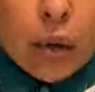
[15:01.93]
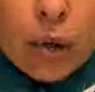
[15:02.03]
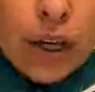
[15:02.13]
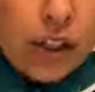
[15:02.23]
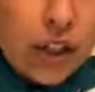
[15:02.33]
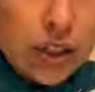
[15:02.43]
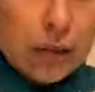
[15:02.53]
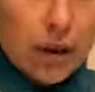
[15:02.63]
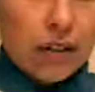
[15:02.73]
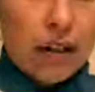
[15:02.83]
we are just
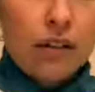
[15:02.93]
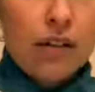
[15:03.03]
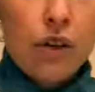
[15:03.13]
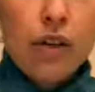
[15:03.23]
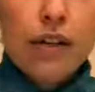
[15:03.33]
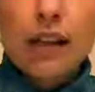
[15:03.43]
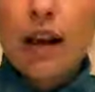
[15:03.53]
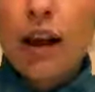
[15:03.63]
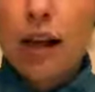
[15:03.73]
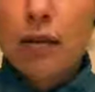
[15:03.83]
about done, folks.
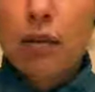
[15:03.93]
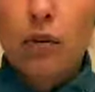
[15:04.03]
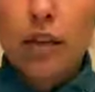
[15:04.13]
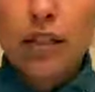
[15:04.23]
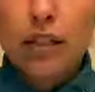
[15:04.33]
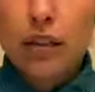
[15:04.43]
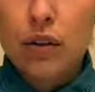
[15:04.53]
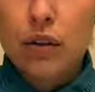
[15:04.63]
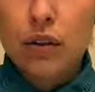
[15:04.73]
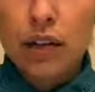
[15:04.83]
I'm going
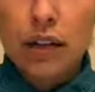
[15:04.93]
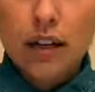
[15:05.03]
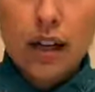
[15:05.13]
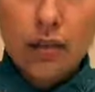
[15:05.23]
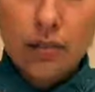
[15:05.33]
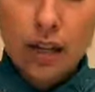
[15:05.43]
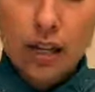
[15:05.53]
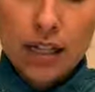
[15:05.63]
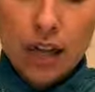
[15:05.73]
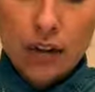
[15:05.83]
to
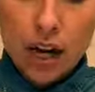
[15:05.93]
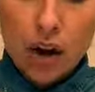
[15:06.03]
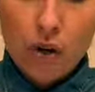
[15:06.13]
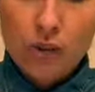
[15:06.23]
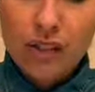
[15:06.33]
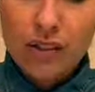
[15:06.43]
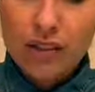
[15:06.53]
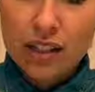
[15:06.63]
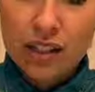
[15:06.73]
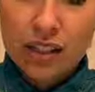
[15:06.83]
cut down. I always
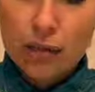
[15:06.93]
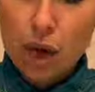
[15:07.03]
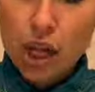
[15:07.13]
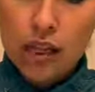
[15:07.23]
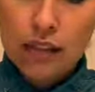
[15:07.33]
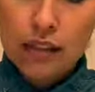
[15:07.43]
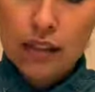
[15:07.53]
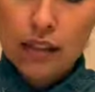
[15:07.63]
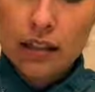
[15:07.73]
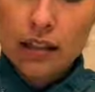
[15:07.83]
use the
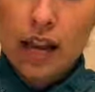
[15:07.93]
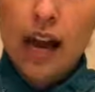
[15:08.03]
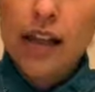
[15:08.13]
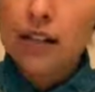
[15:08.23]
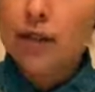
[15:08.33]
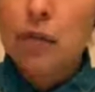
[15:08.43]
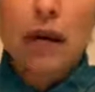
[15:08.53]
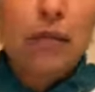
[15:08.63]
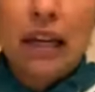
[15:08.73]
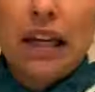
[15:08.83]
smallest size for
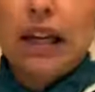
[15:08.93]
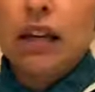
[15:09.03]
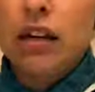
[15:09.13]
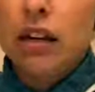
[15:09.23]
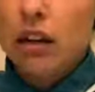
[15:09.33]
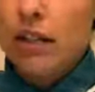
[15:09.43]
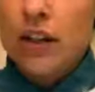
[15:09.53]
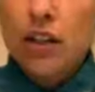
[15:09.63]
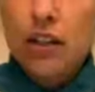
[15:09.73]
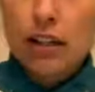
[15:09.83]
my pinky.
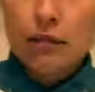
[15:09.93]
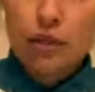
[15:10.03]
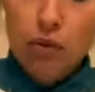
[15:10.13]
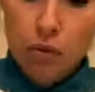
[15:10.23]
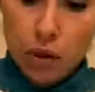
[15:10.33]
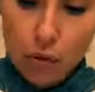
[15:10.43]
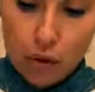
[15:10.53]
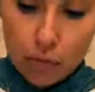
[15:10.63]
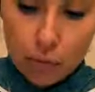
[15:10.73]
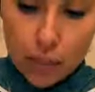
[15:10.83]
That just seems to work
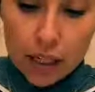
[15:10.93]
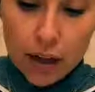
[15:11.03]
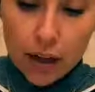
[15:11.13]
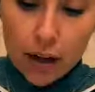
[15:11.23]
well for me.